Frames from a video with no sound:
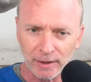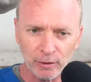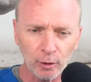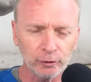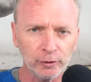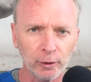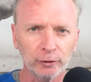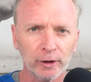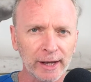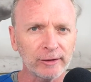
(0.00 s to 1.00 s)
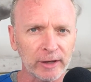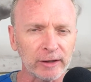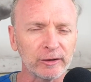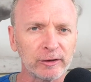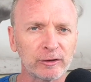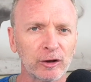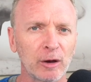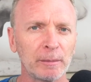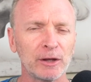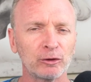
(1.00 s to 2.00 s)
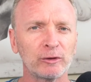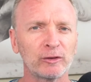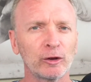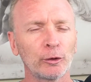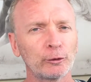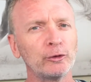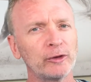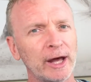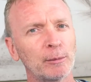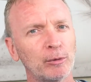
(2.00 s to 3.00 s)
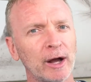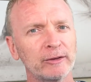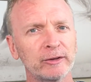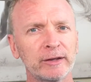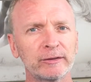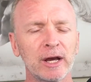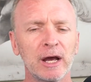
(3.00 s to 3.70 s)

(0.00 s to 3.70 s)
those are, like I said, it's a sister company, so it's still through Standard Process,